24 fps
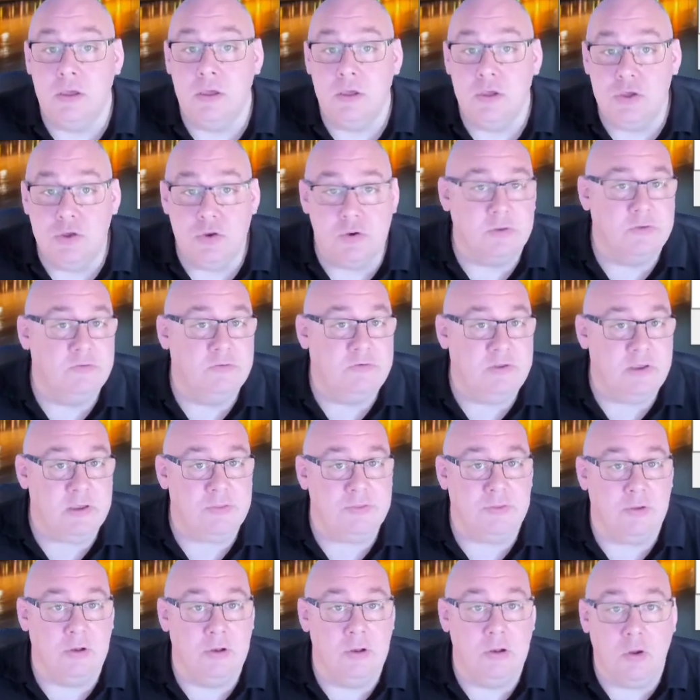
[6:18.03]
You can tick
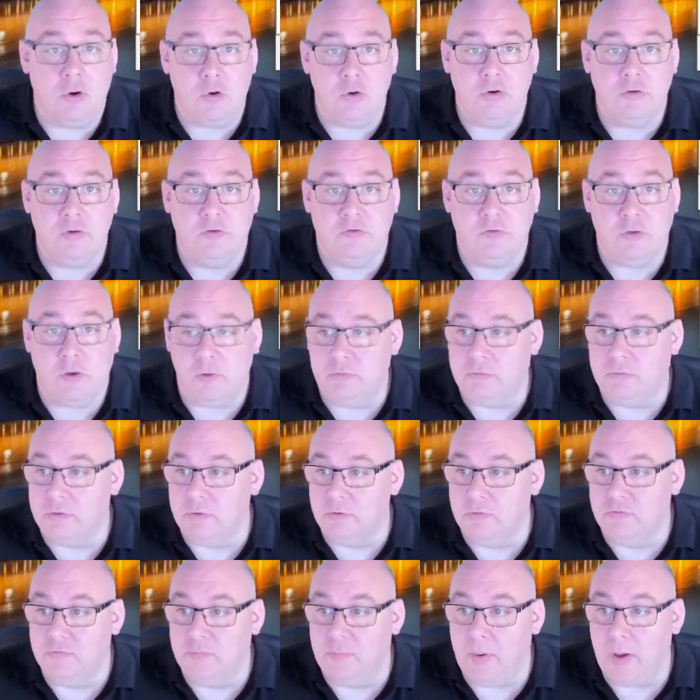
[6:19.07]
the Log
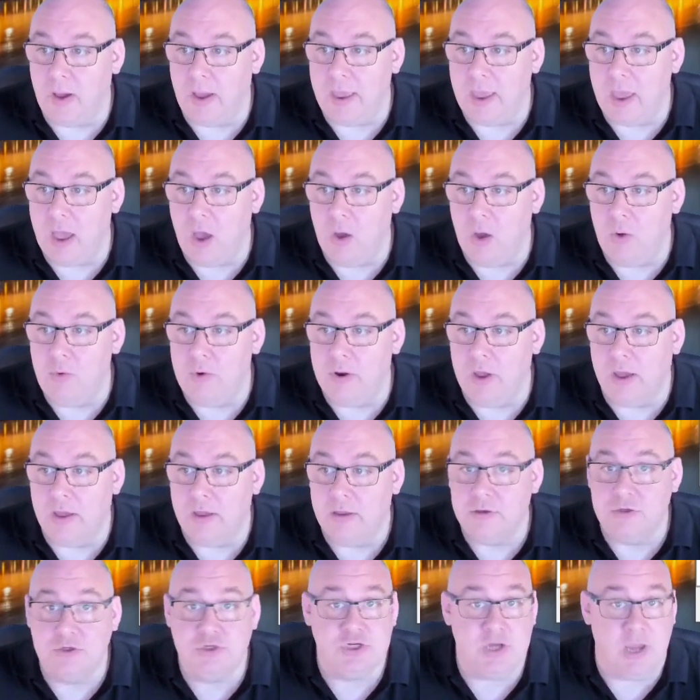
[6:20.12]
Totals by Owner
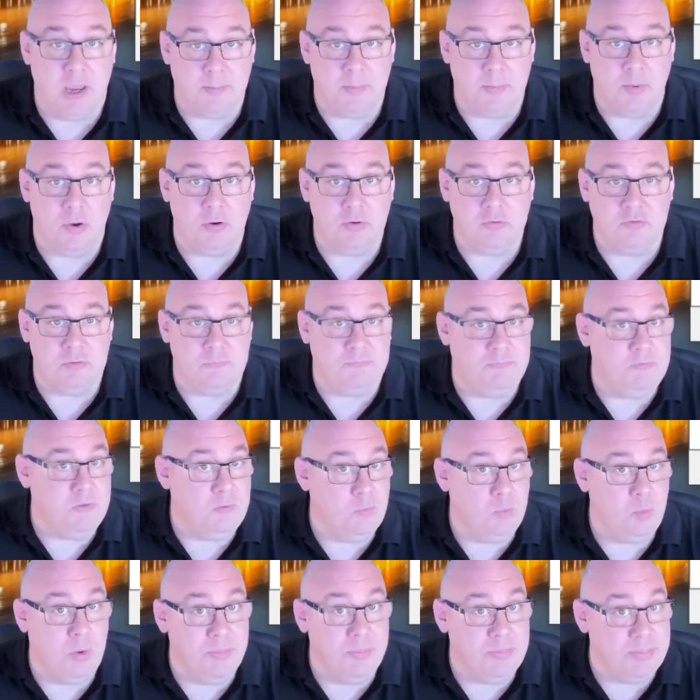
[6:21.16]
checkbox if you
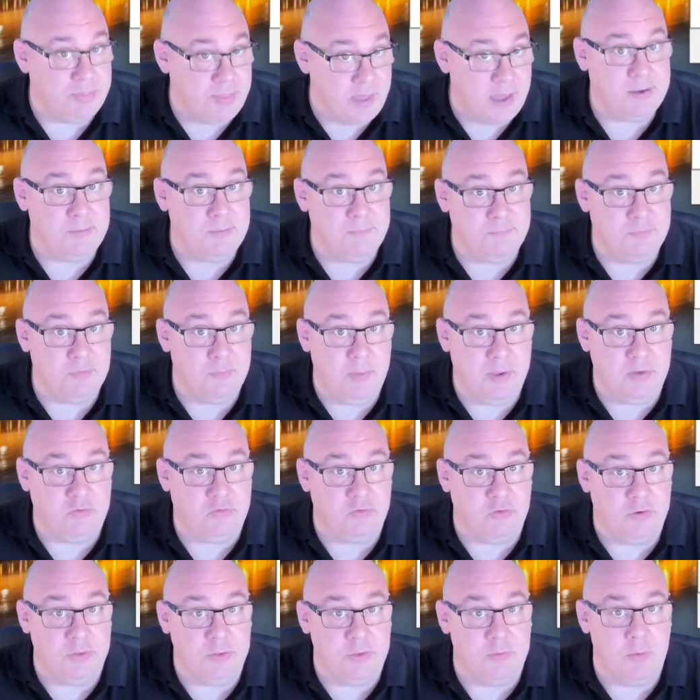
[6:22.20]
want that
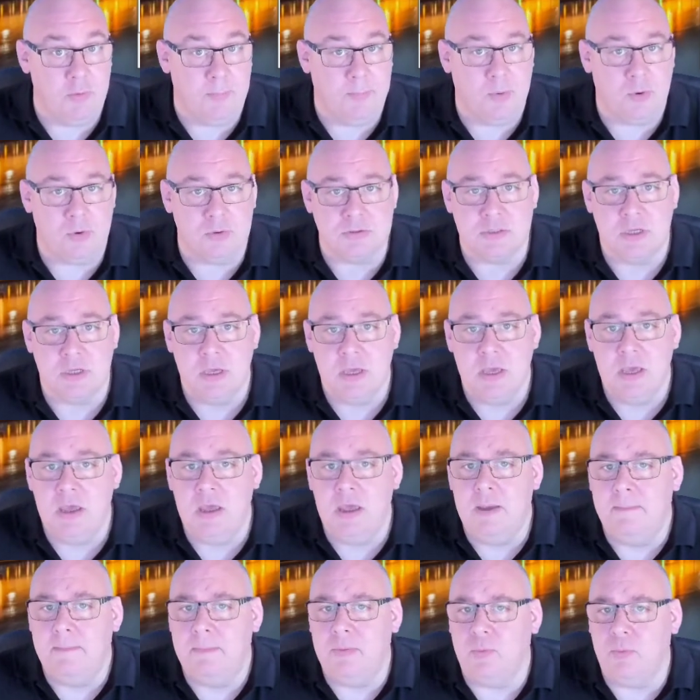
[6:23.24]
information in the report,
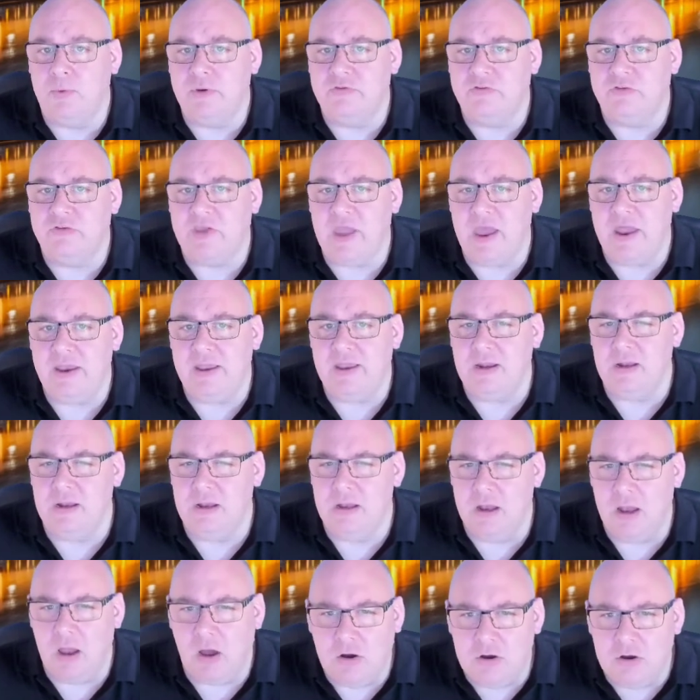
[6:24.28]
but when
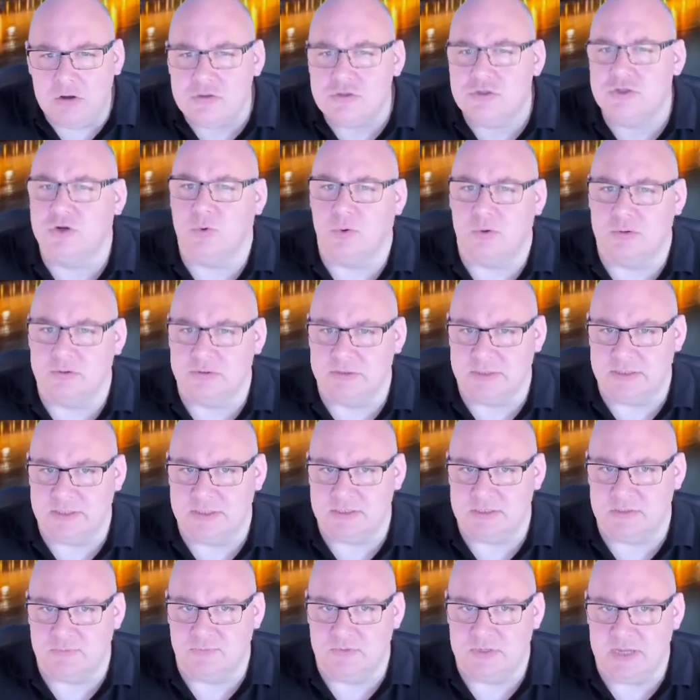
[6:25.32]
scanning large
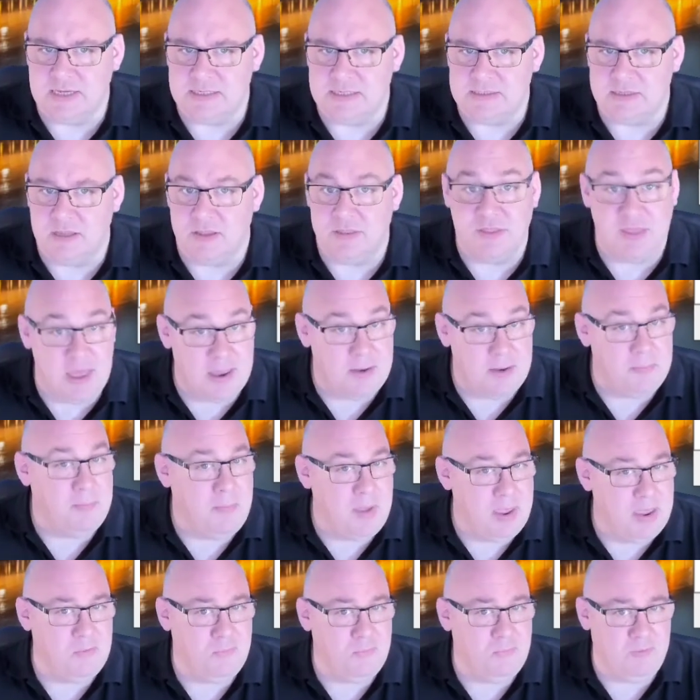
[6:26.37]
quantities of data, that
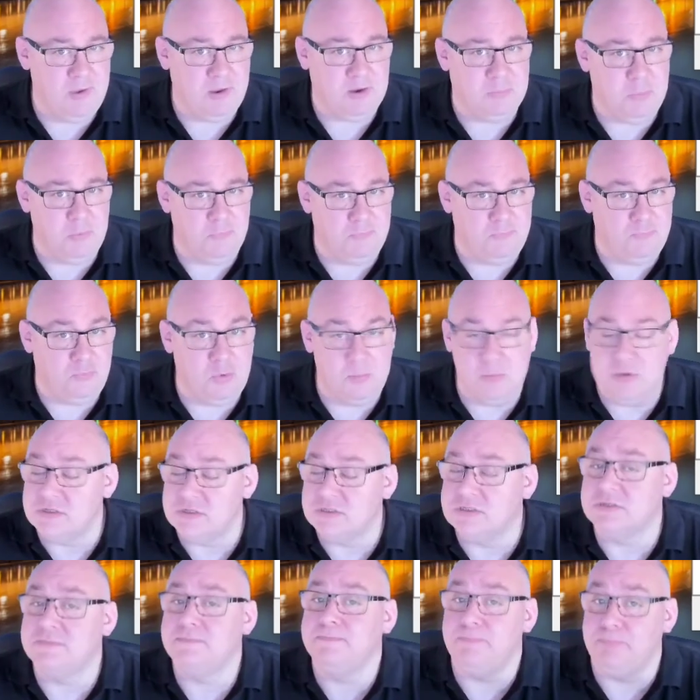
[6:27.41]
may affect
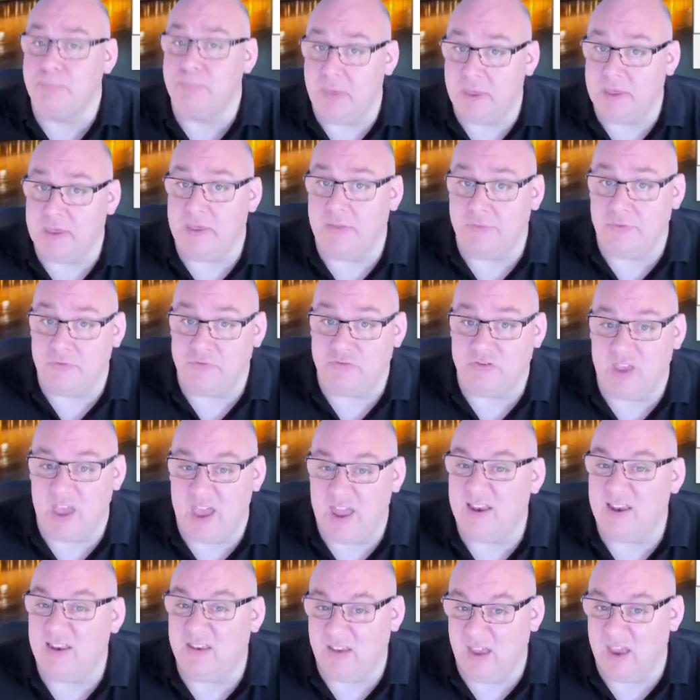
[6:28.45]
performance, making the
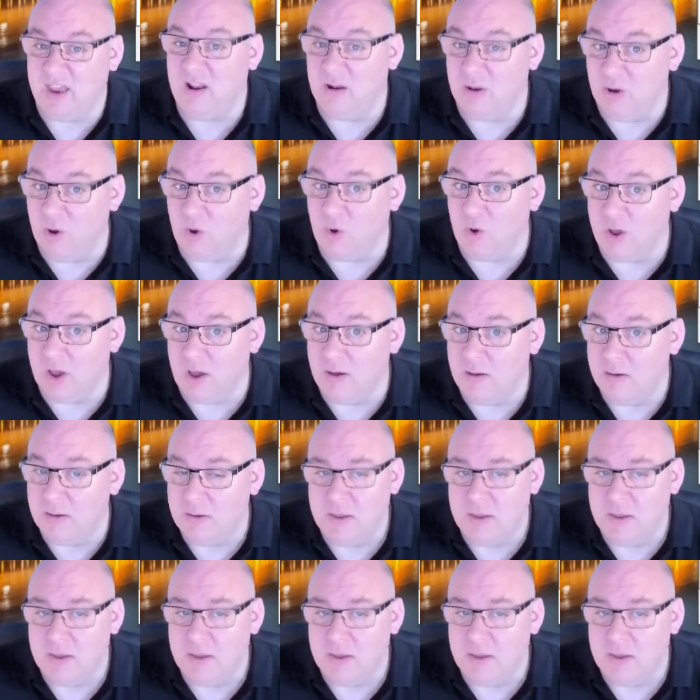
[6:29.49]
scan take longer.